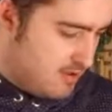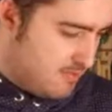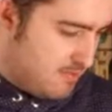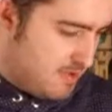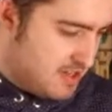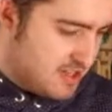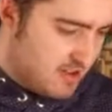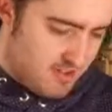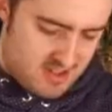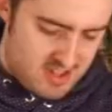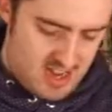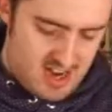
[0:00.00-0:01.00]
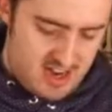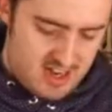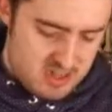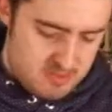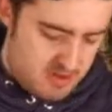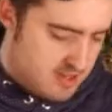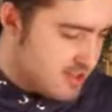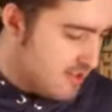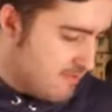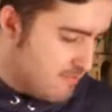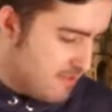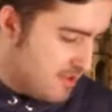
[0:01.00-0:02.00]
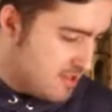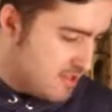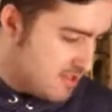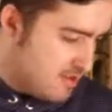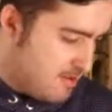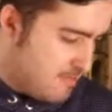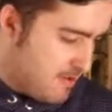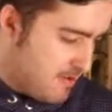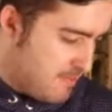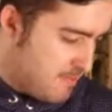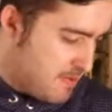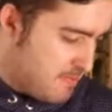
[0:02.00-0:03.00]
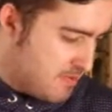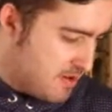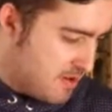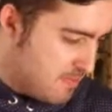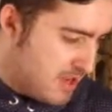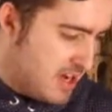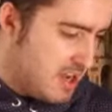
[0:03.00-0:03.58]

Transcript: Which is not that expensive, but it's. Well, it's sold out.